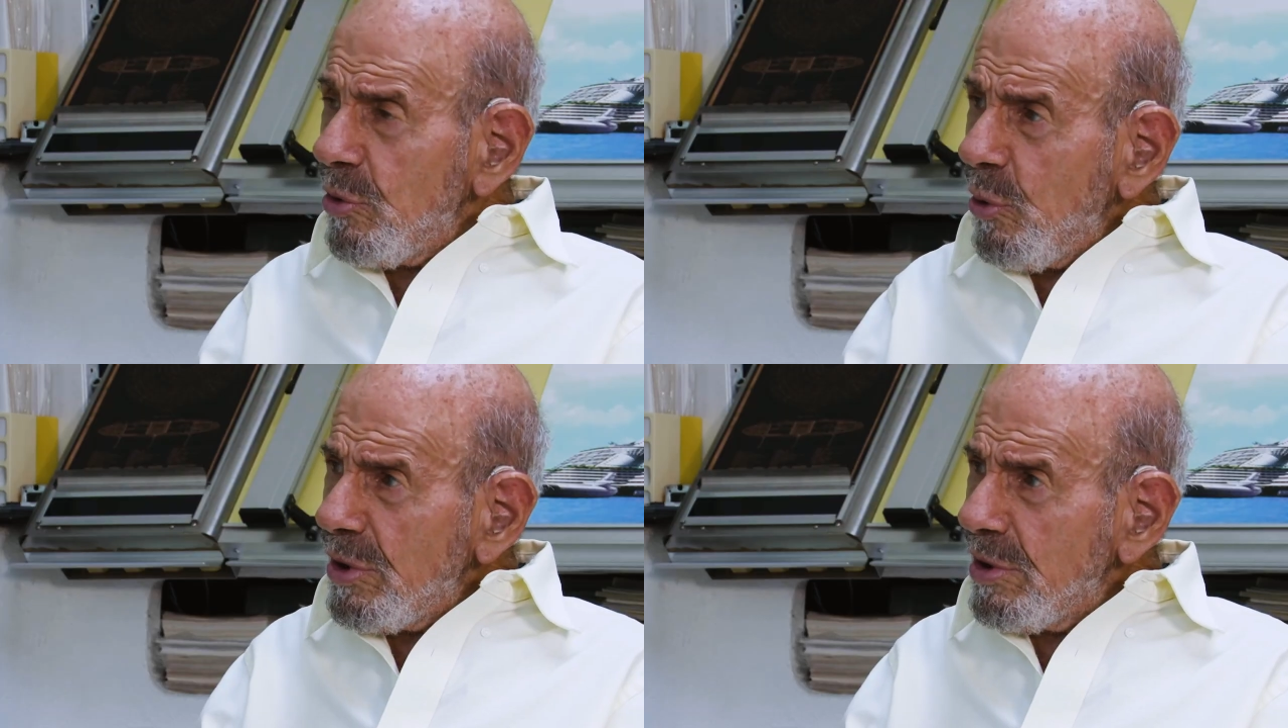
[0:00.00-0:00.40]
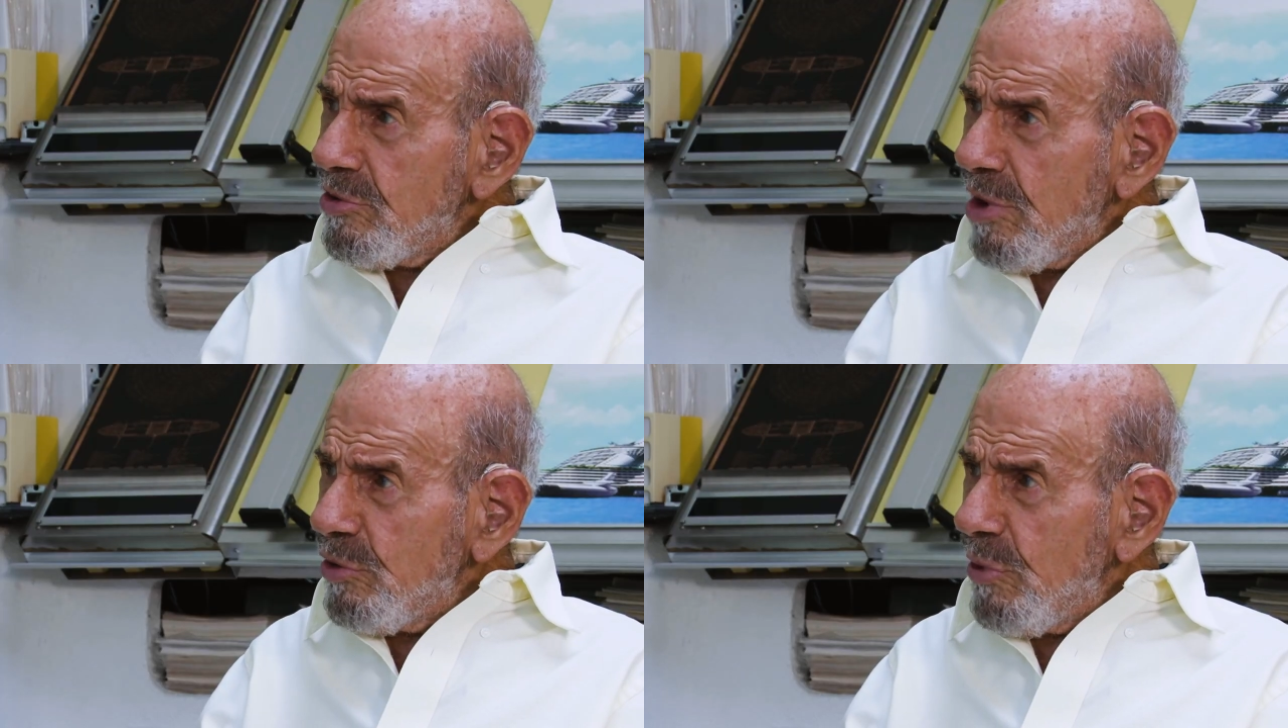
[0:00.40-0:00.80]
in order
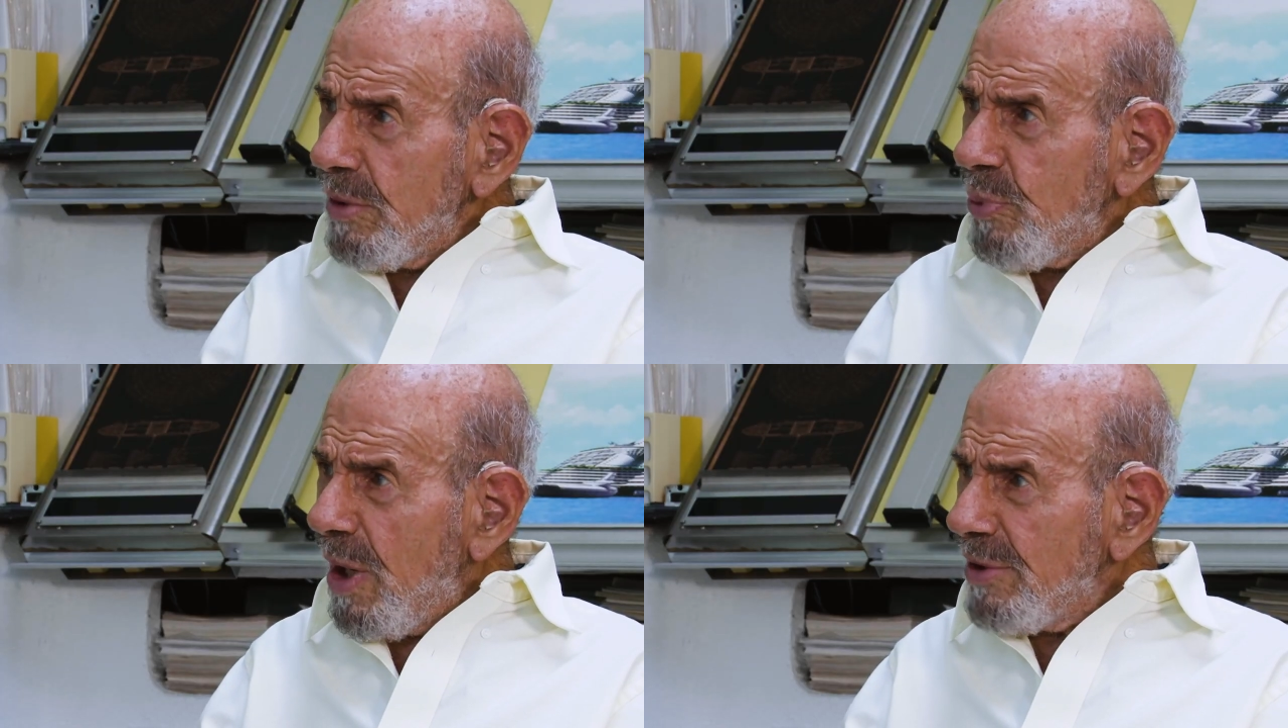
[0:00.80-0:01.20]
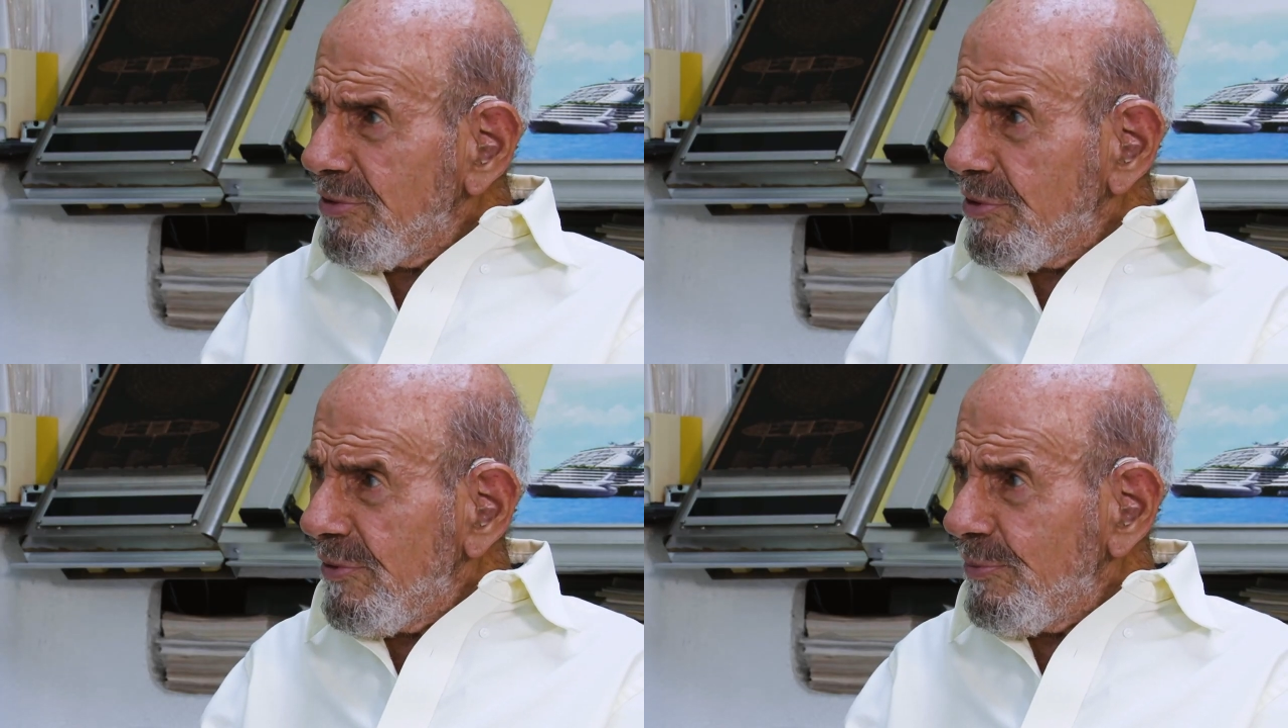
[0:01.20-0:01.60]
to generate
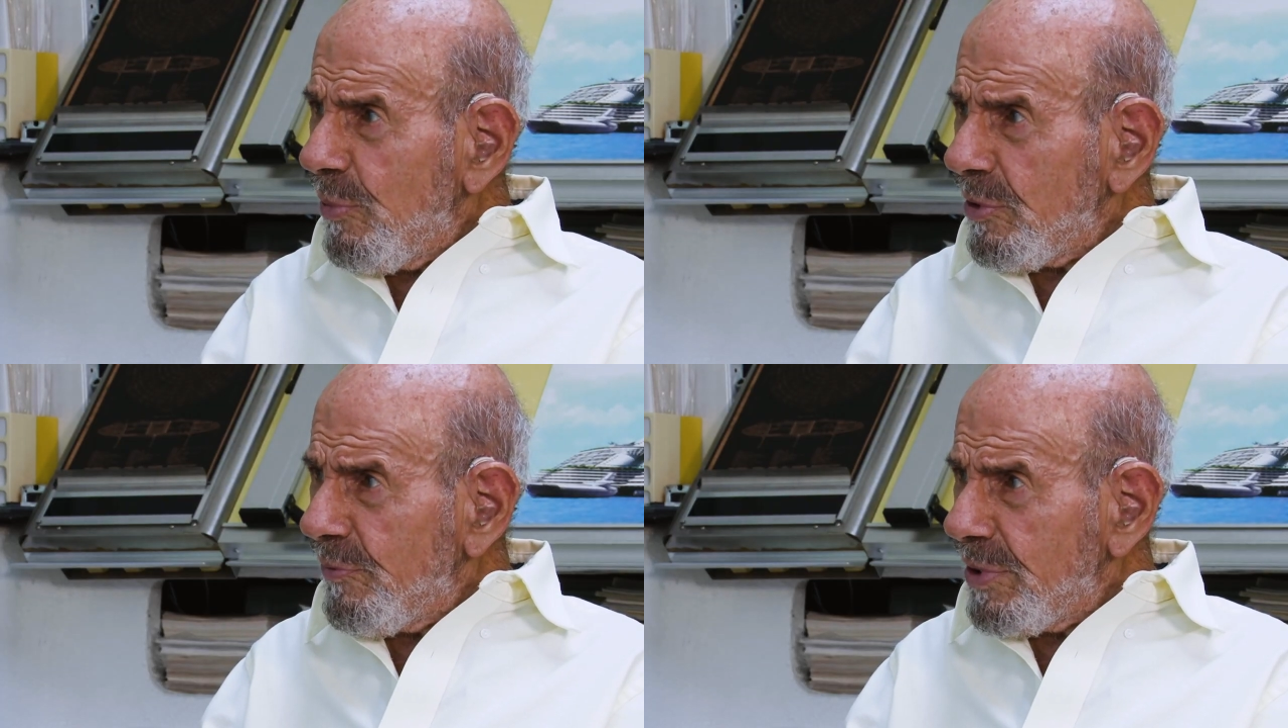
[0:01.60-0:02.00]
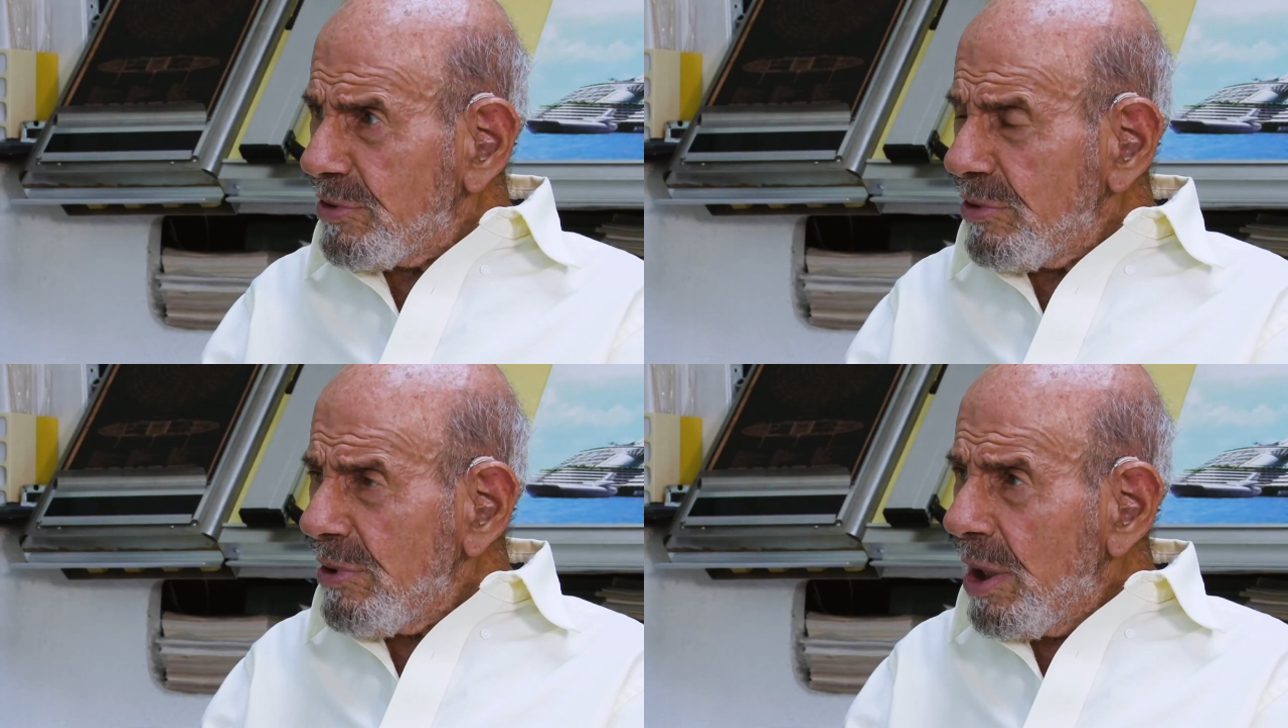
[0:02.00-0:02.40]
positive
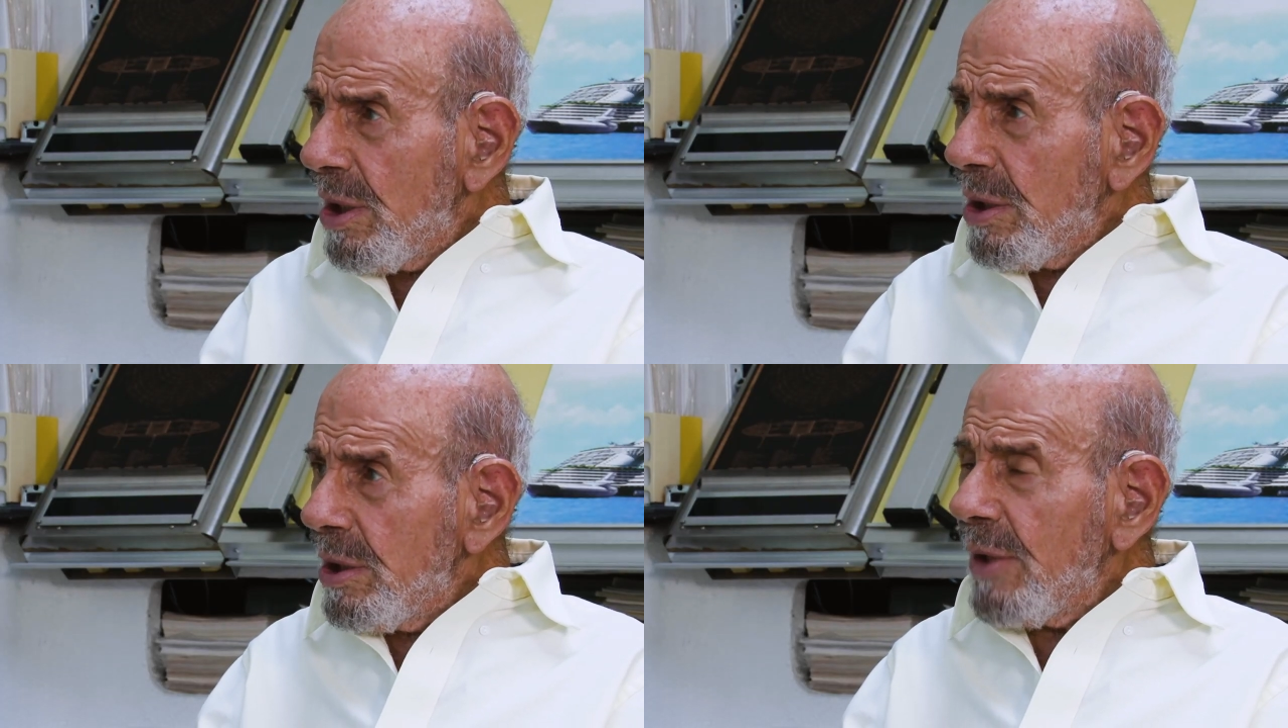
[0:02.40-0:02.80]
motivation,